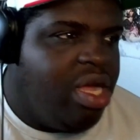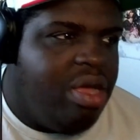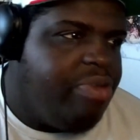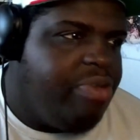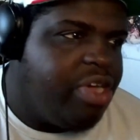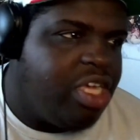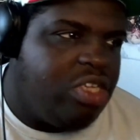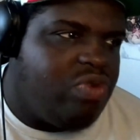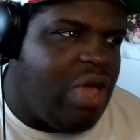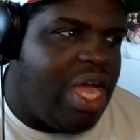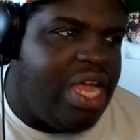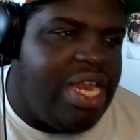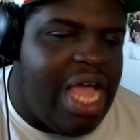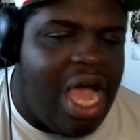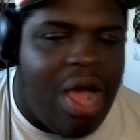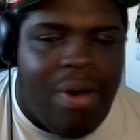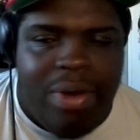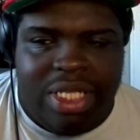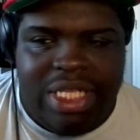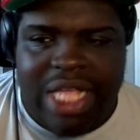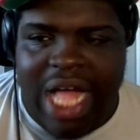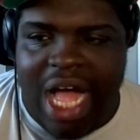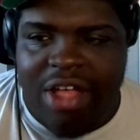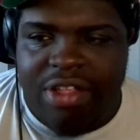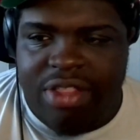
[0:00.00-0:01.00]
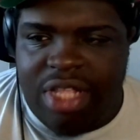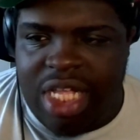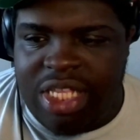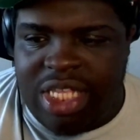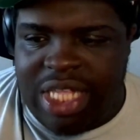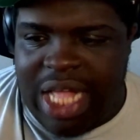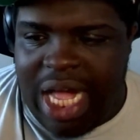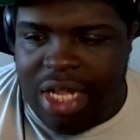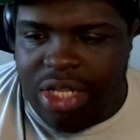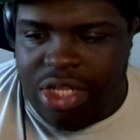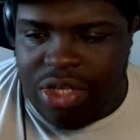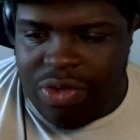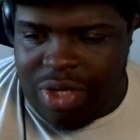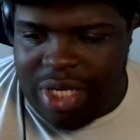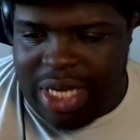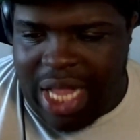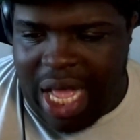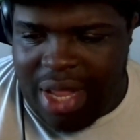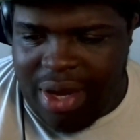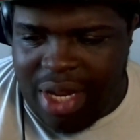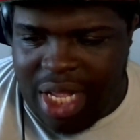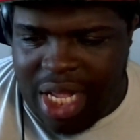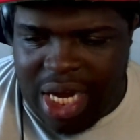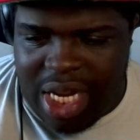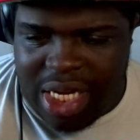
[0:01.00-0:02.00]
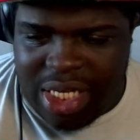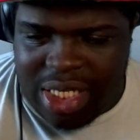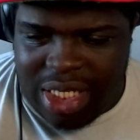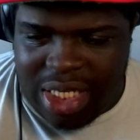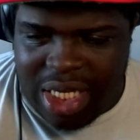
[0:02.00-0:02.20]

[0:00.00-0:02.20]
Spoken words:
Because right now it's not doing that. It